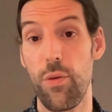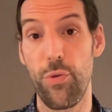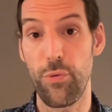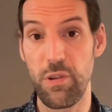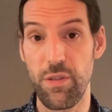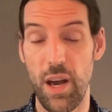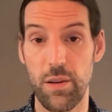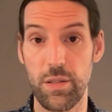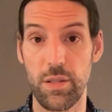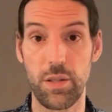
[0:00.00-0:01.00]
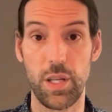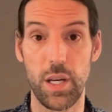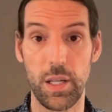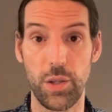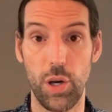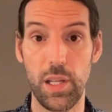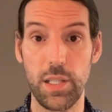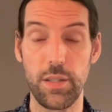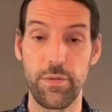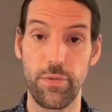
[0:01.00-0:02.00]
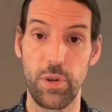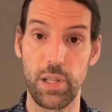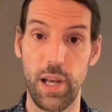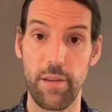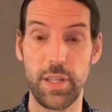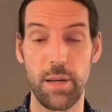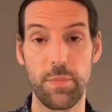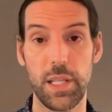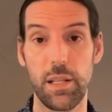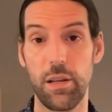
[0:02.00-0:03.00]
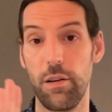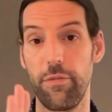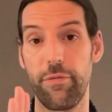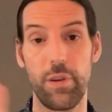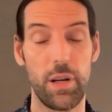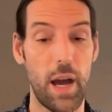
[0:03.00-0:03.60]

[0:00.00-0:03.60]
$3,000 for a lifetime deal of